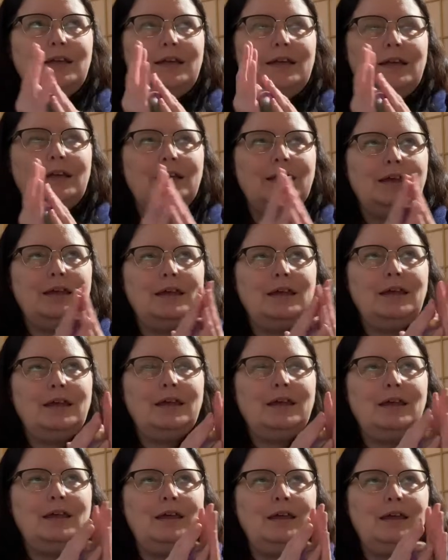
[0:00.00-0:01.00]

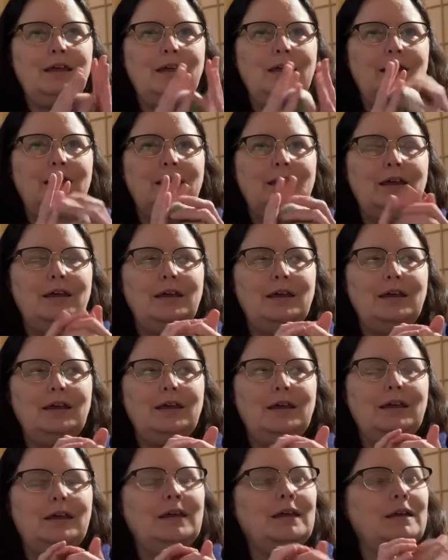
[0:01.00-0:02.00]

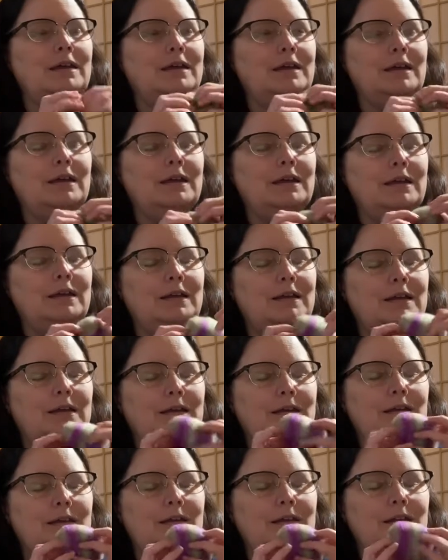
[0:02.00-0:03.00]

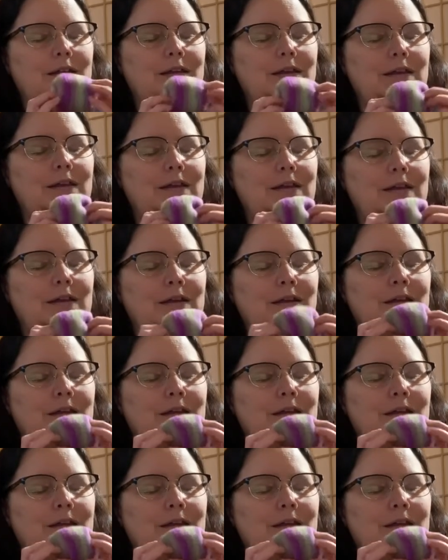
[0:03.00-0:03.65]
(silence)